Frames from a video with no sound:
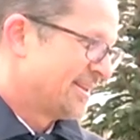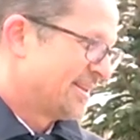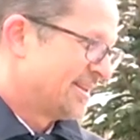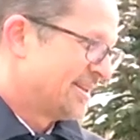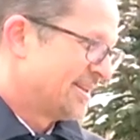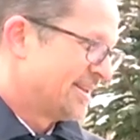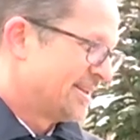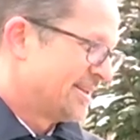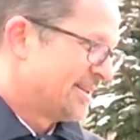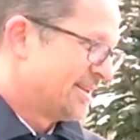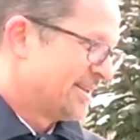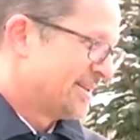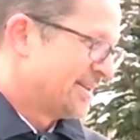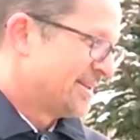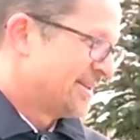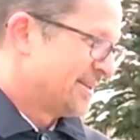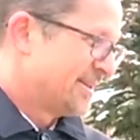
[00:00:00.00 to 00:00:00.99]

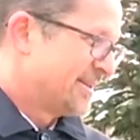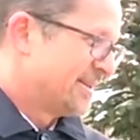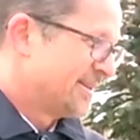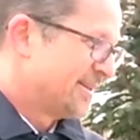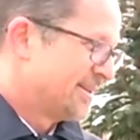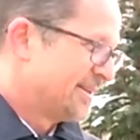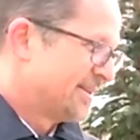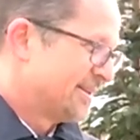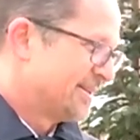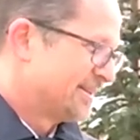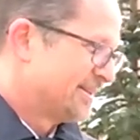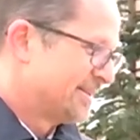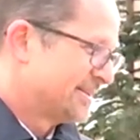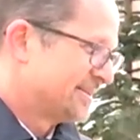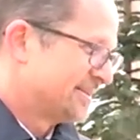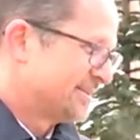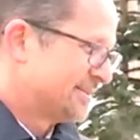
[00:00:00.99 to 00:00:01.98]

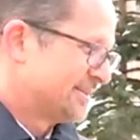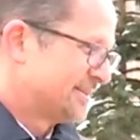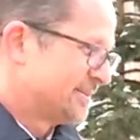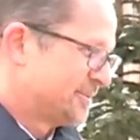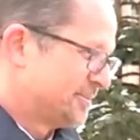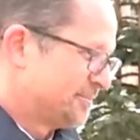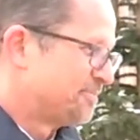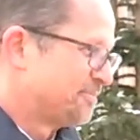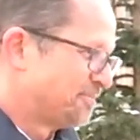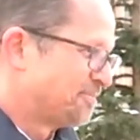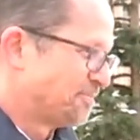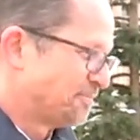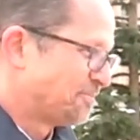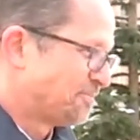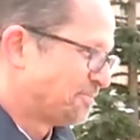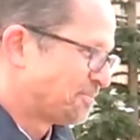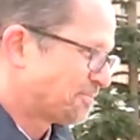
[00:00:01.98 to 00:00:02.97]

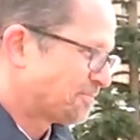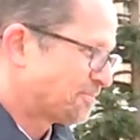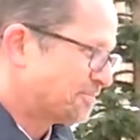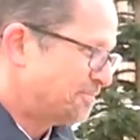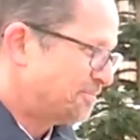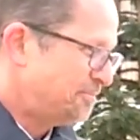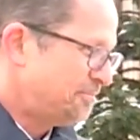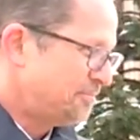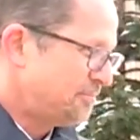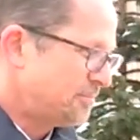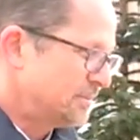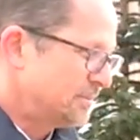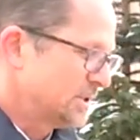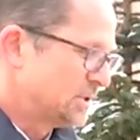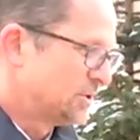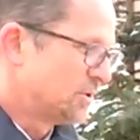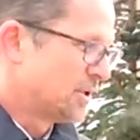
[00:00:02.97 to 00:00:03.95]

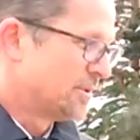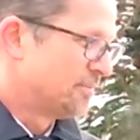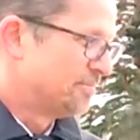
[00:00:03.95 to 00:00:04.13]
The person shown says nothing.